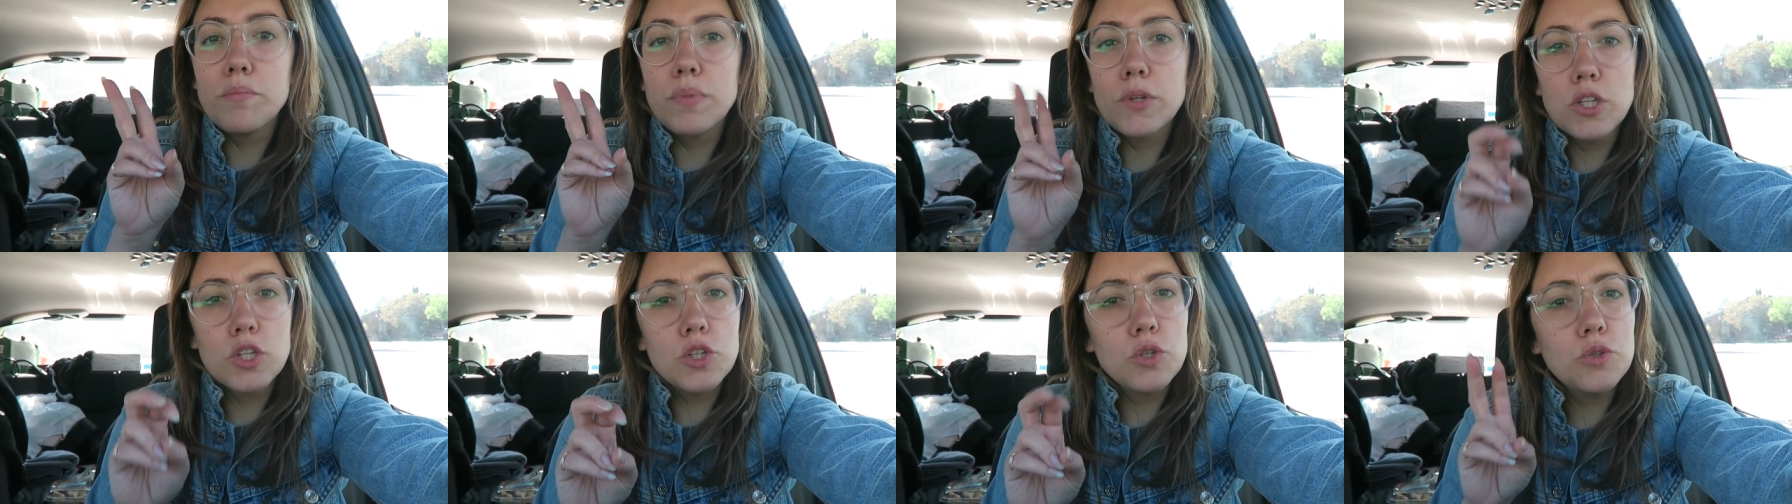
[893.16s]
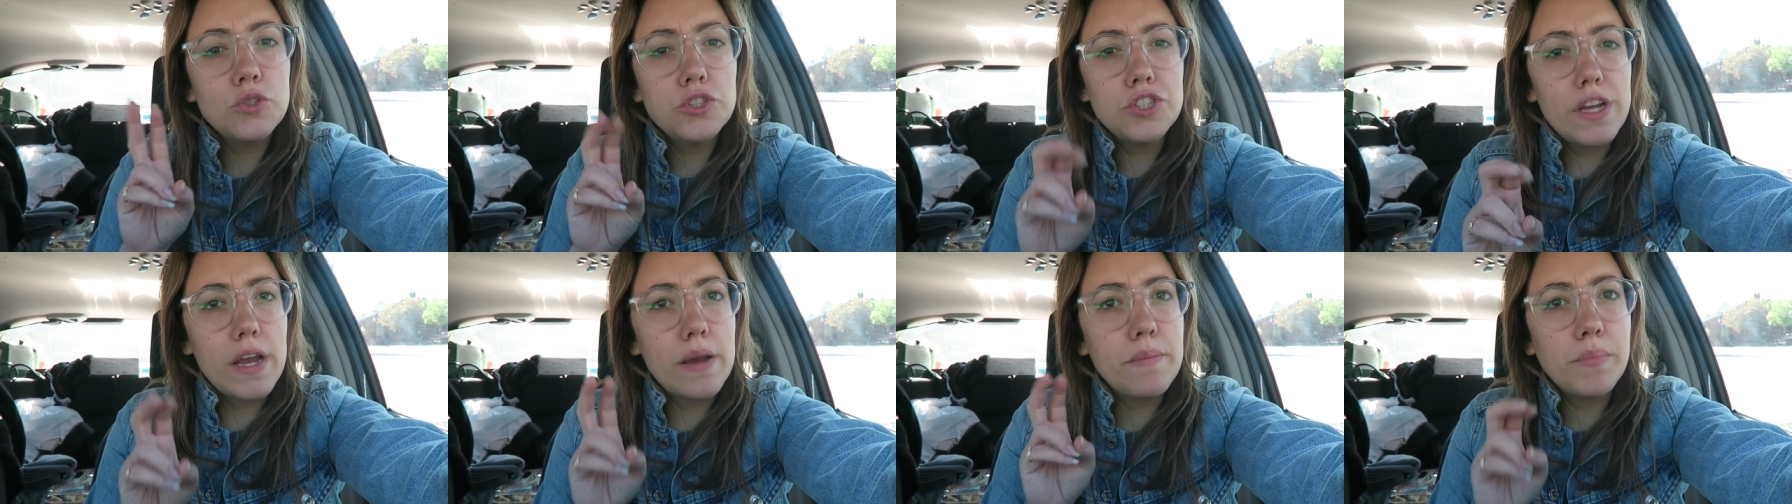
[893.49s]

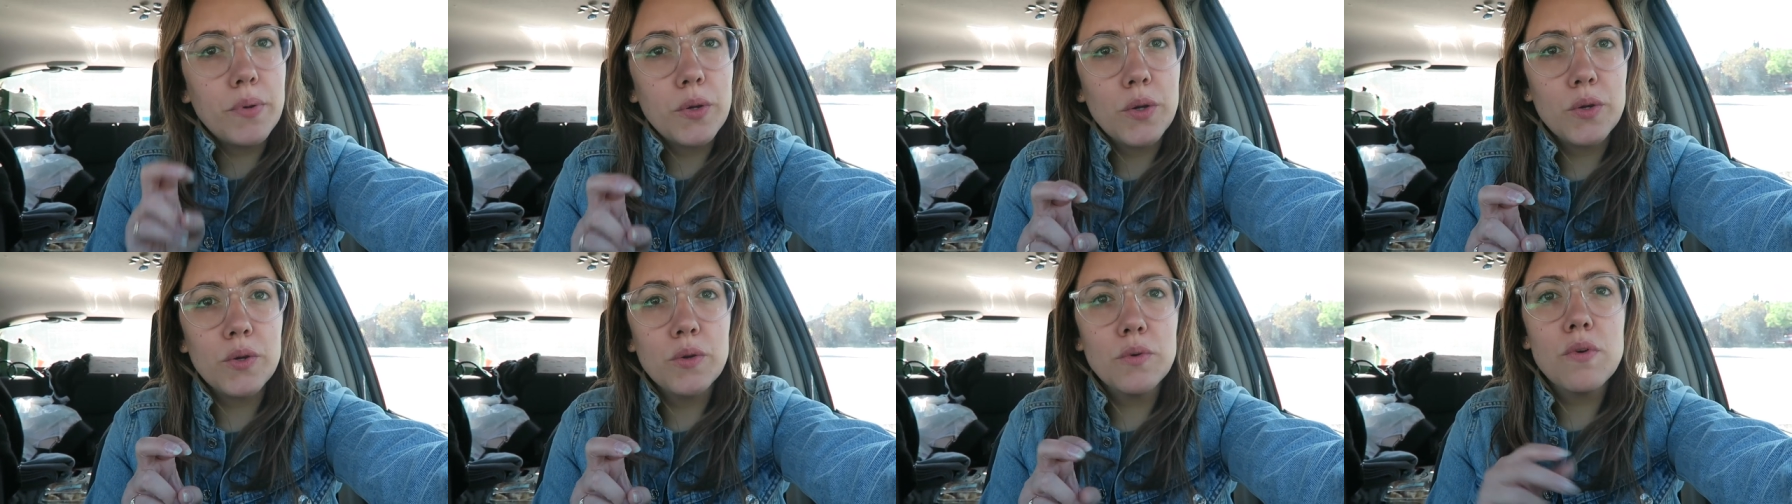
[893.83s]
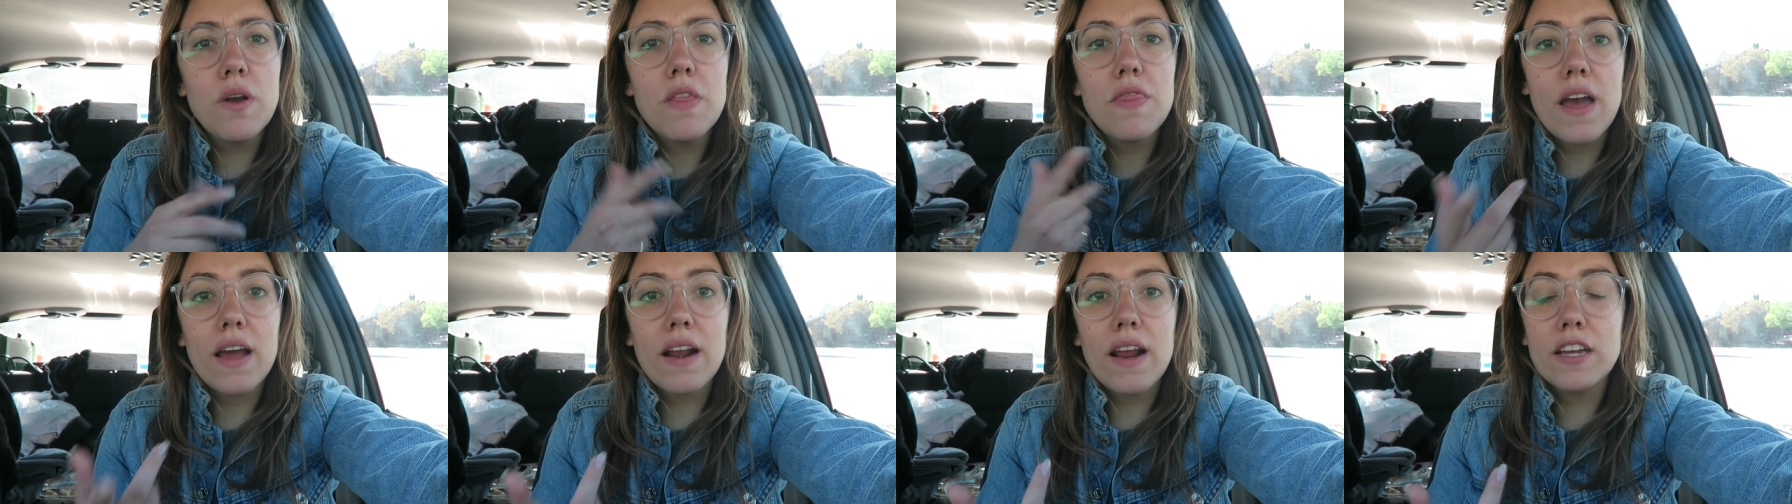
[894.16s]
blue
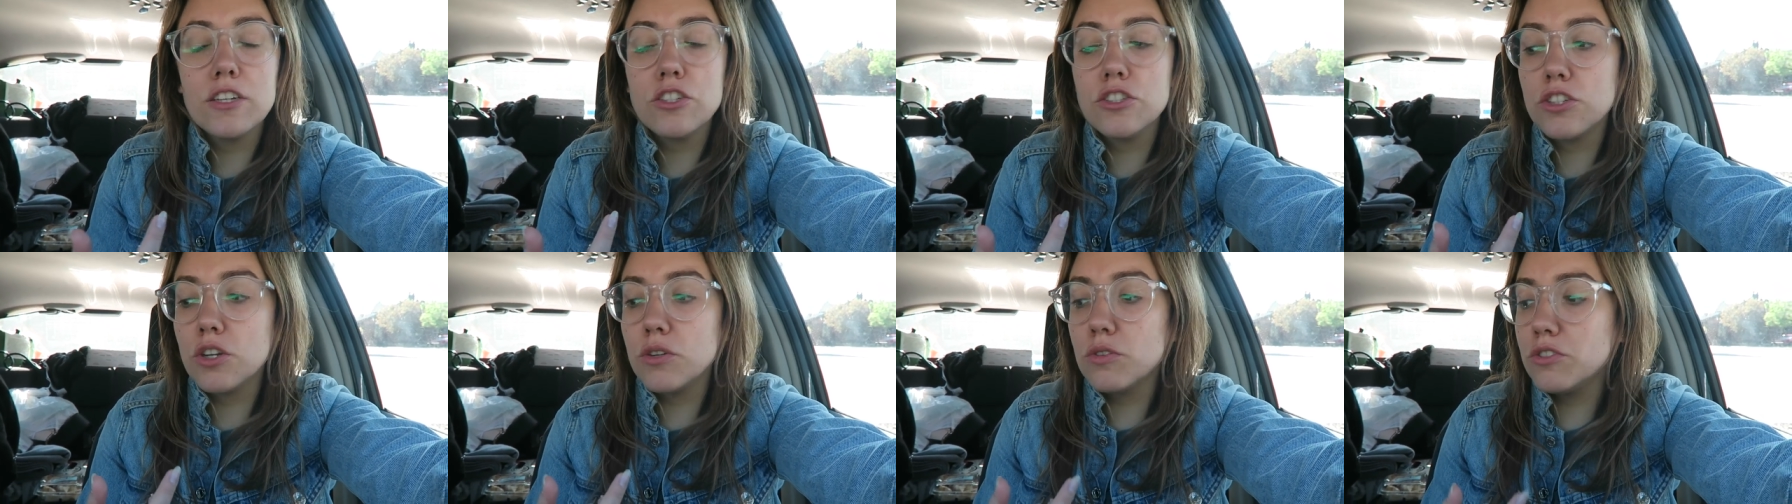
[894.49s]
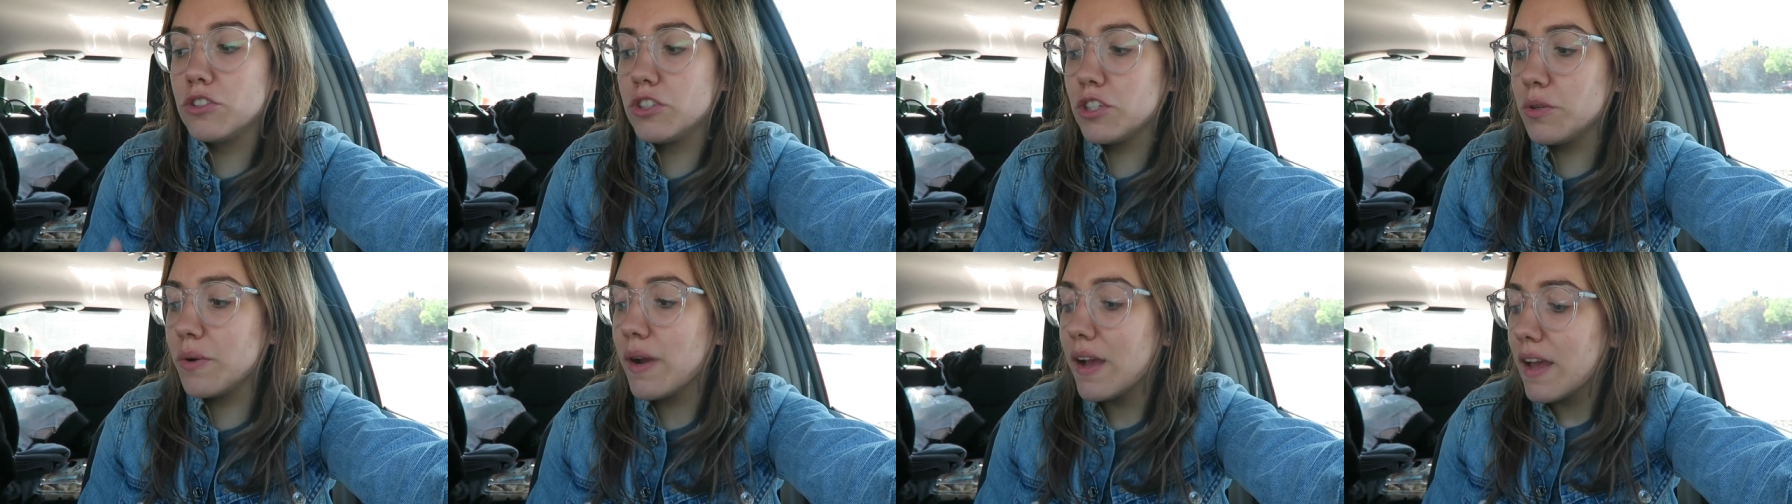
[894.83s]
shampoo that I
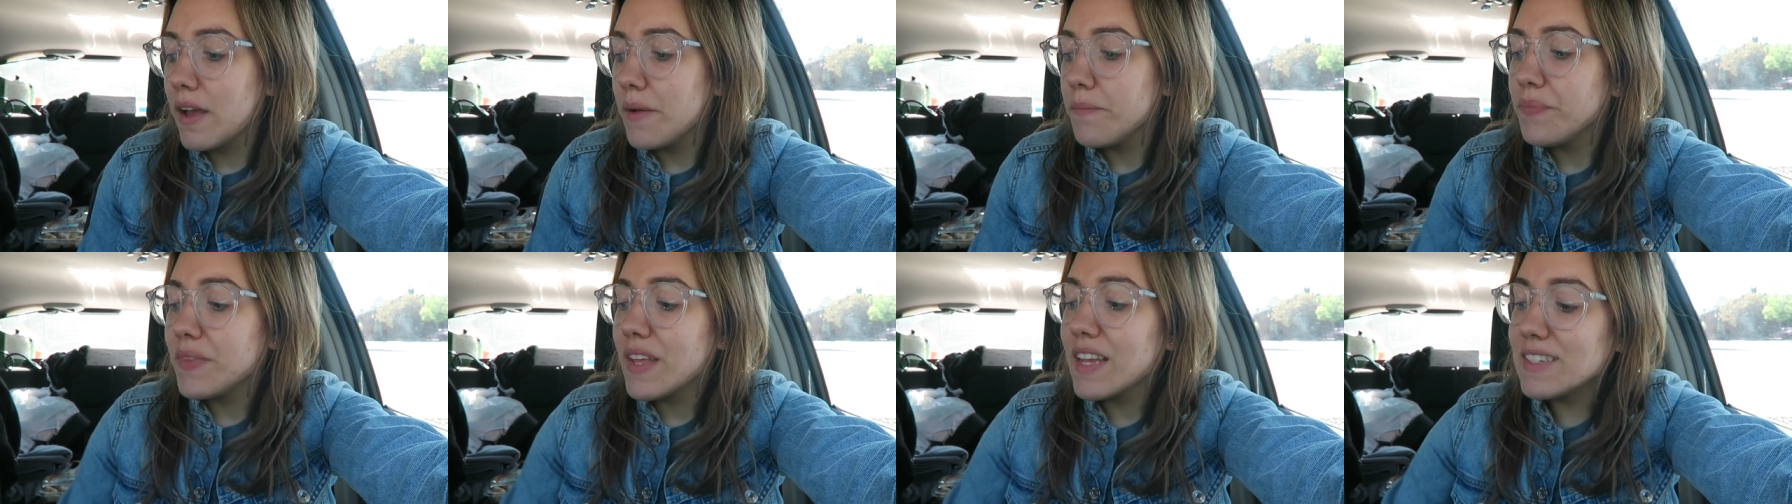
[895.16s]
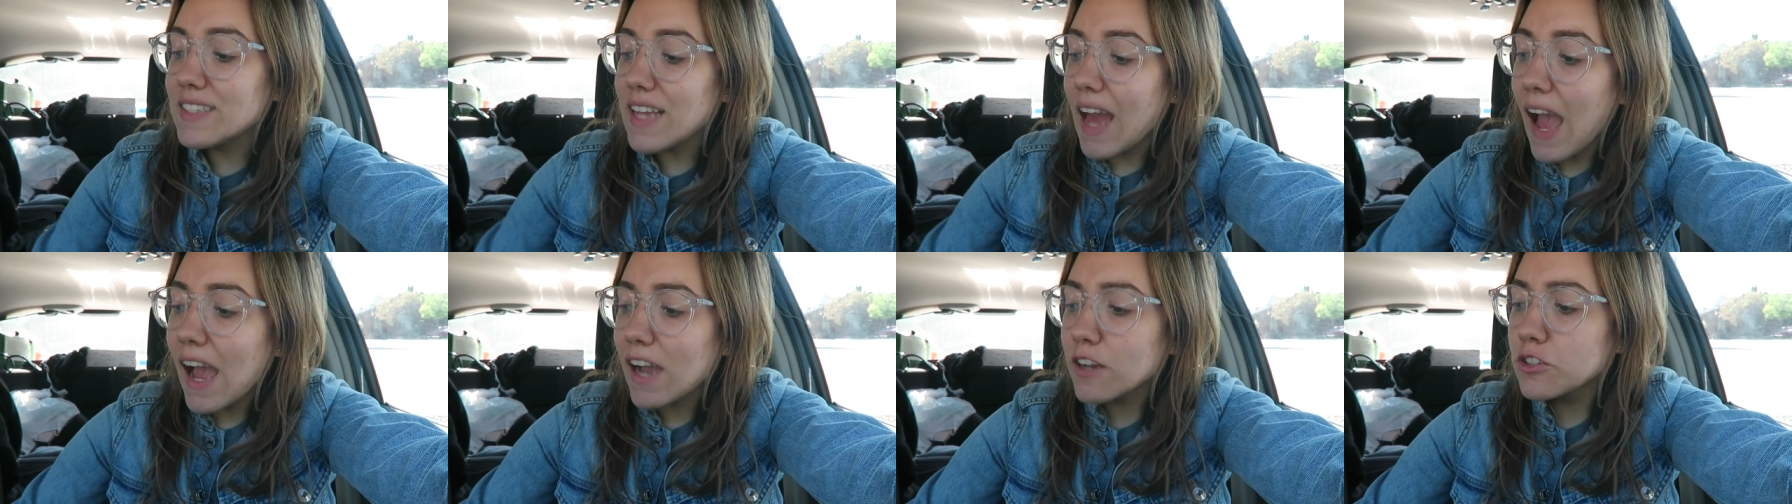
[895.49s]
showed you
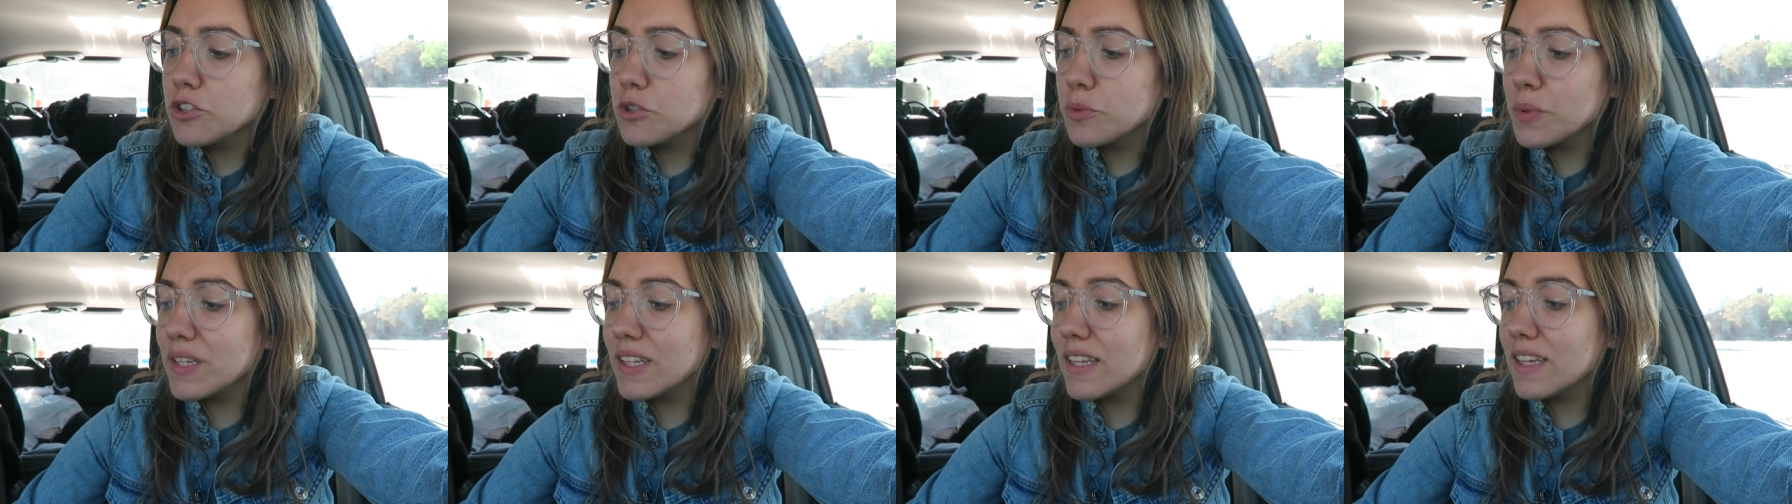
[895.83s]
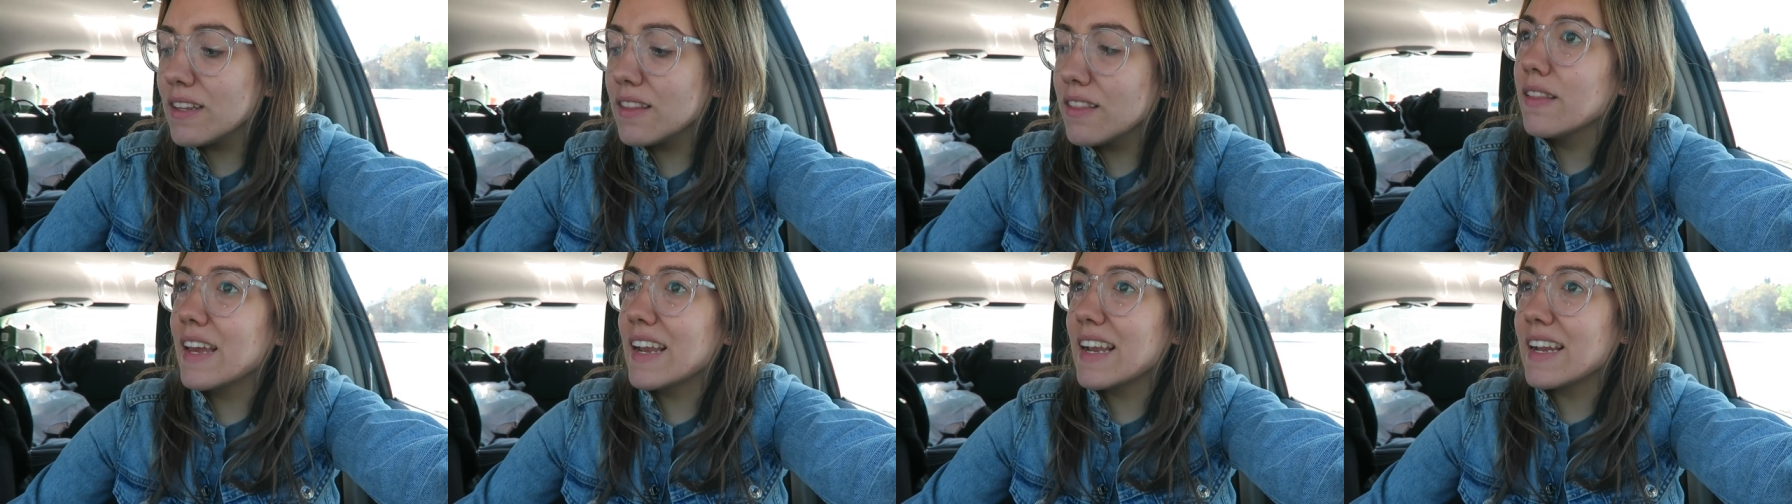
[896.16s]
is
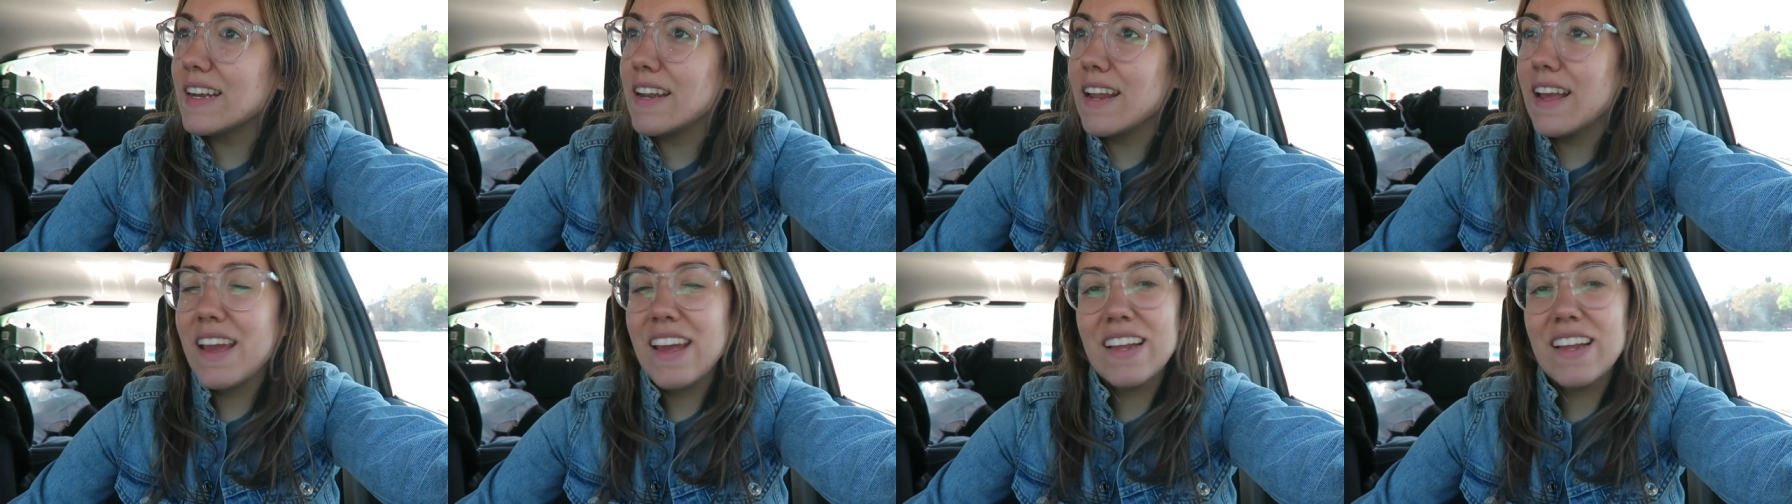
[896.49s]
actually like an